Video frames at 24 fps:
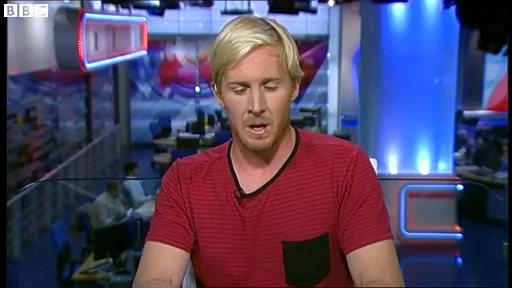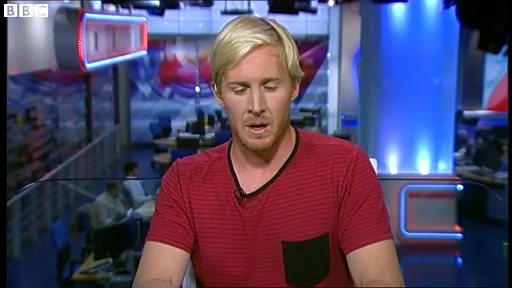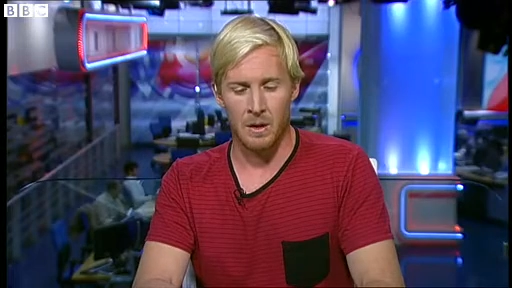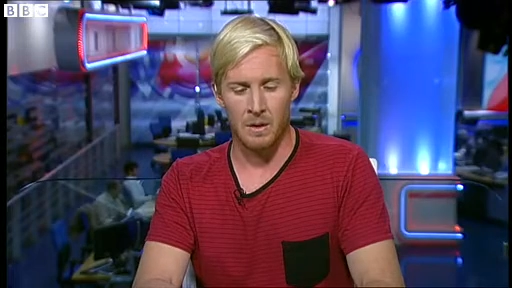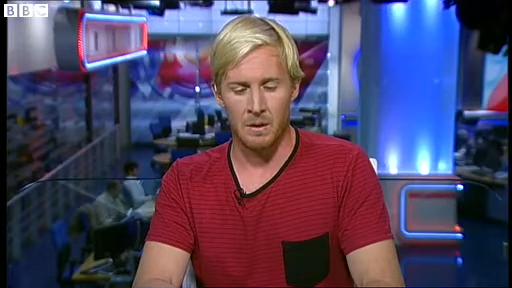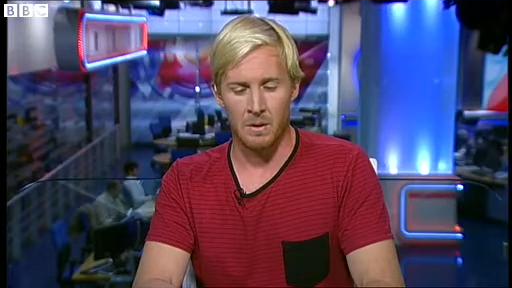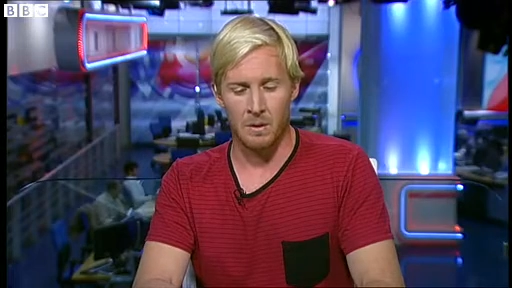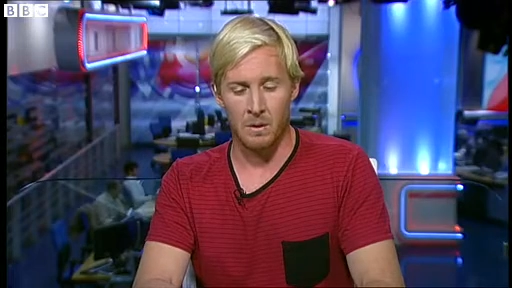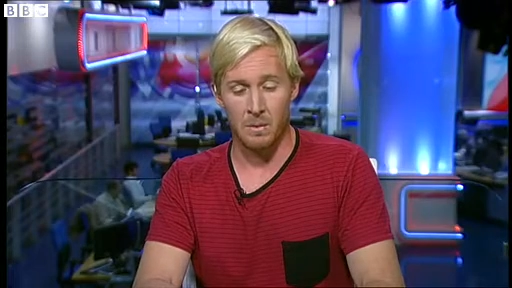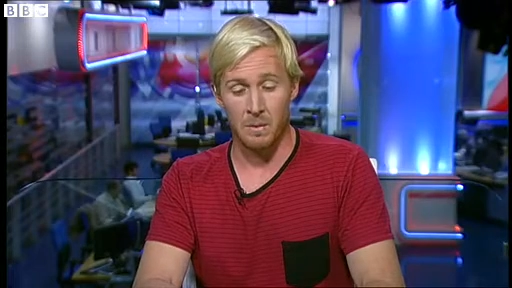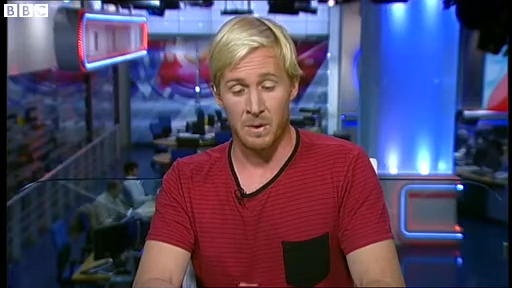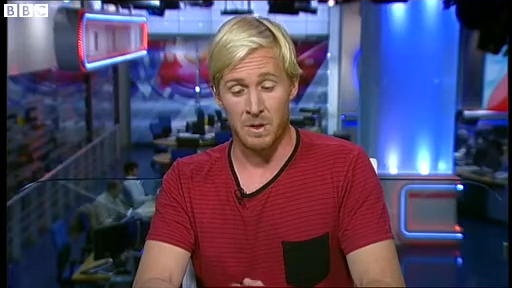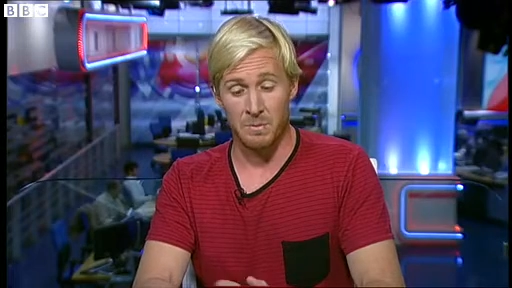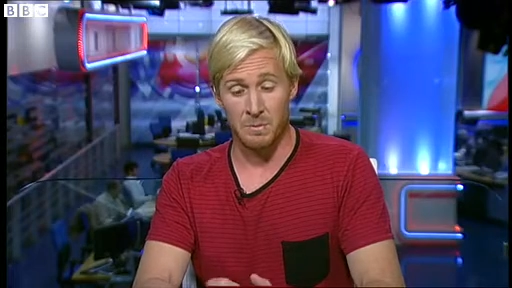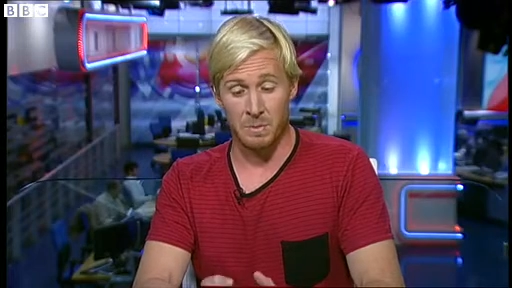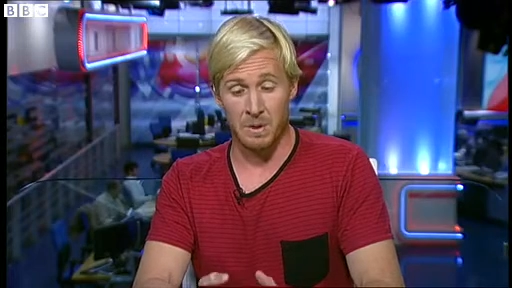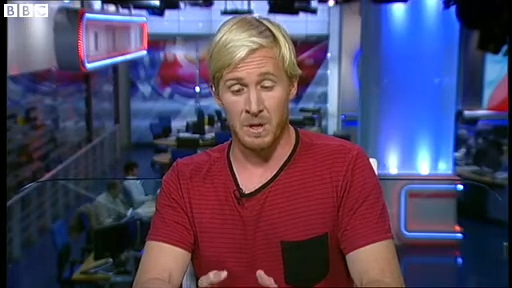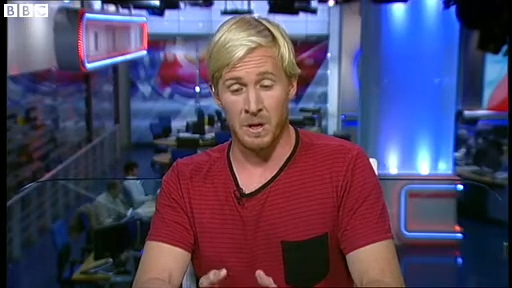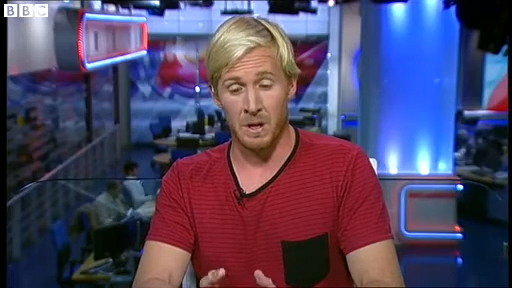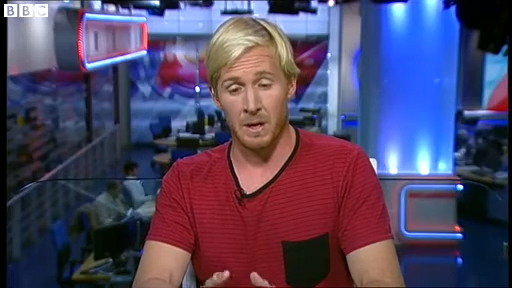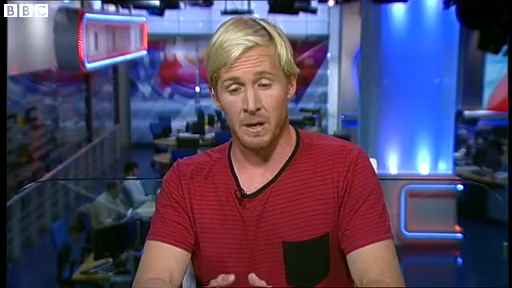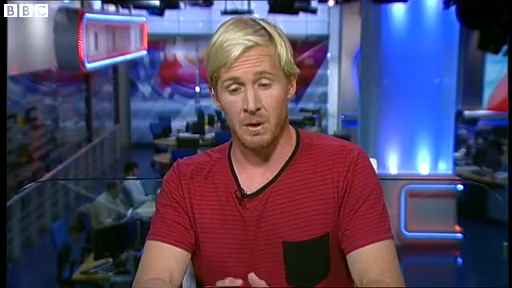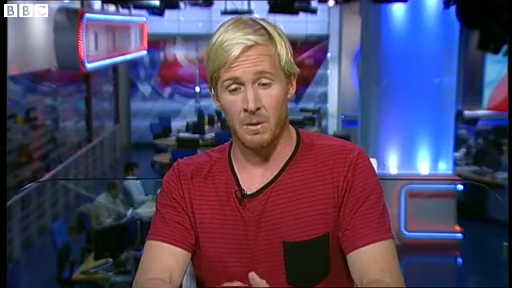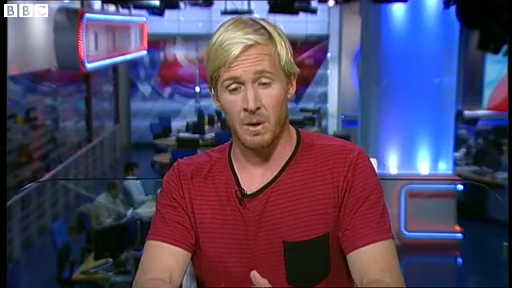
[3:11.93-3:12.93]
And on this
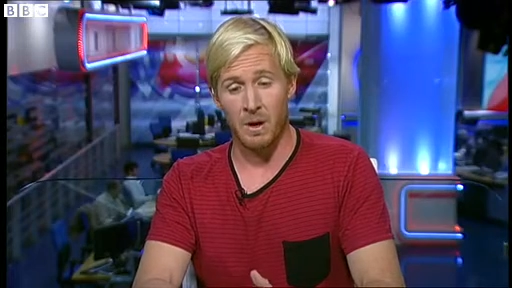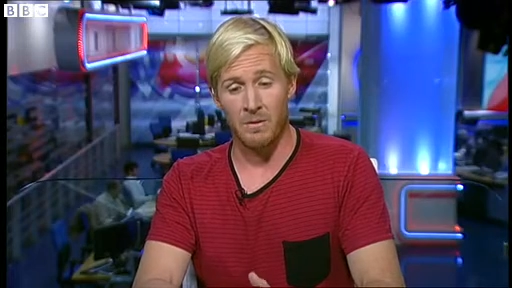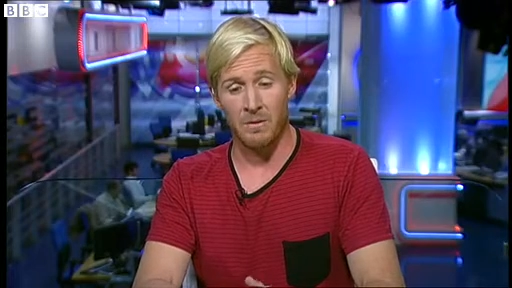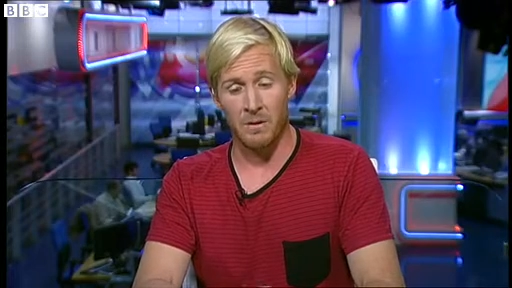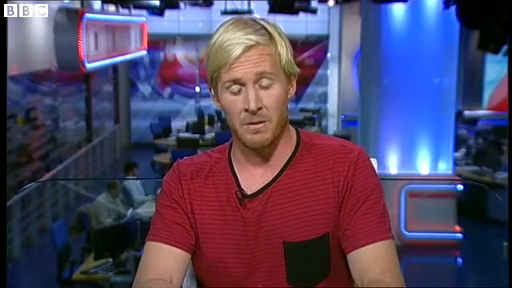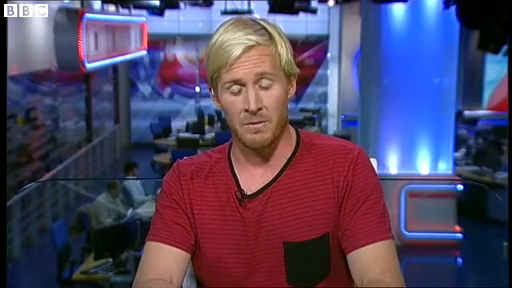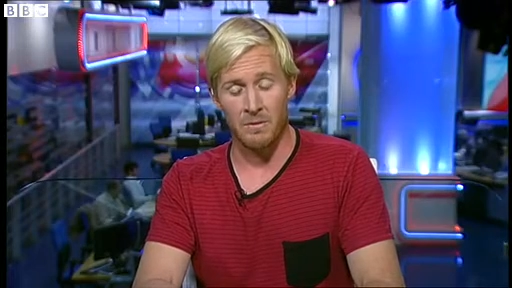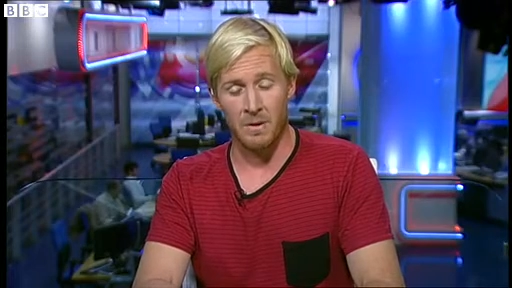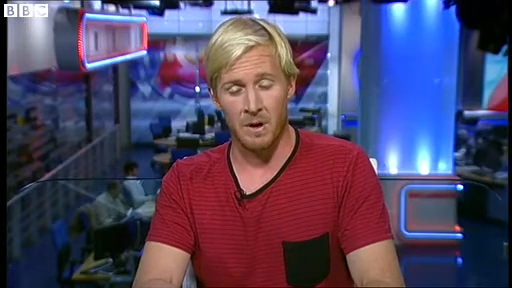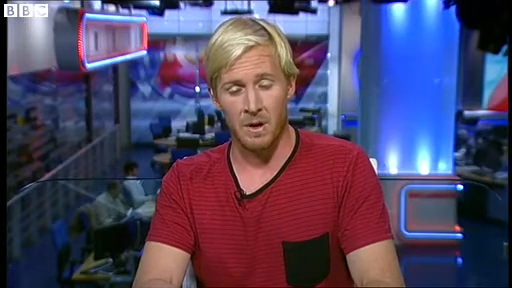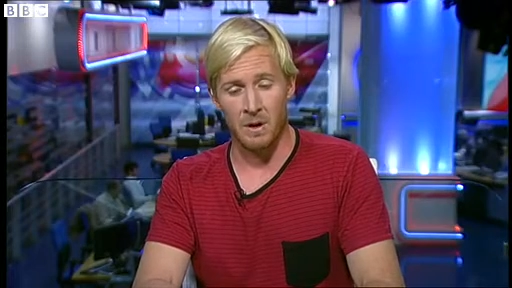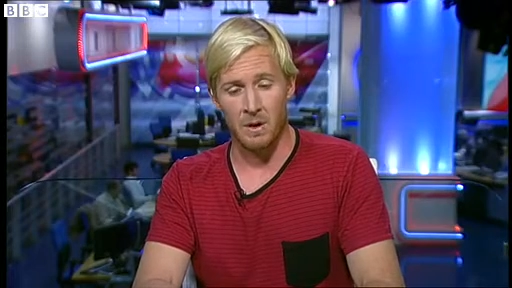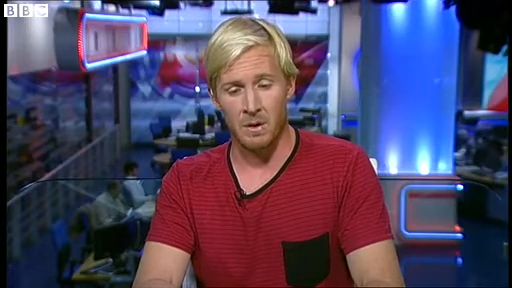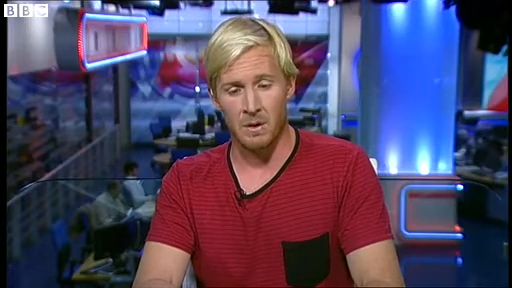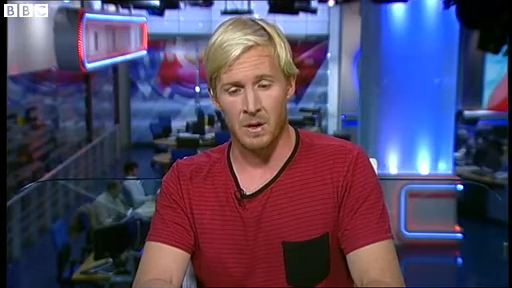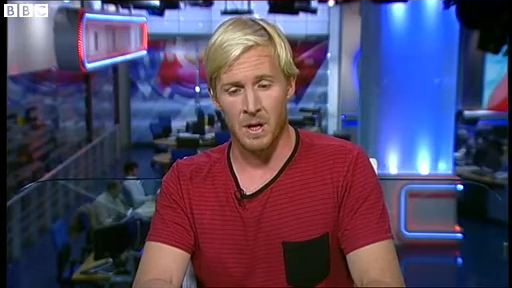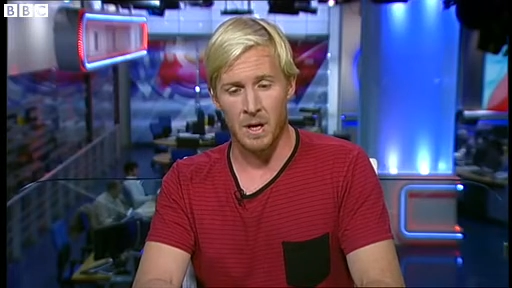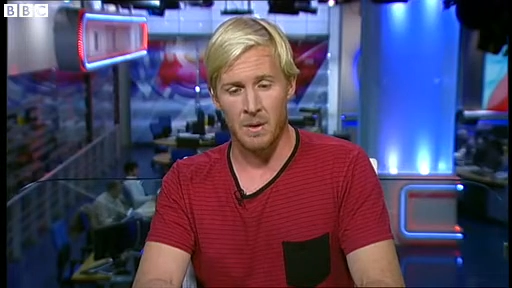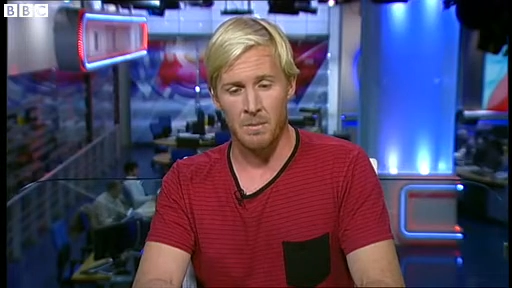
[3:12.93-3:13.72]
particular wave I fell on,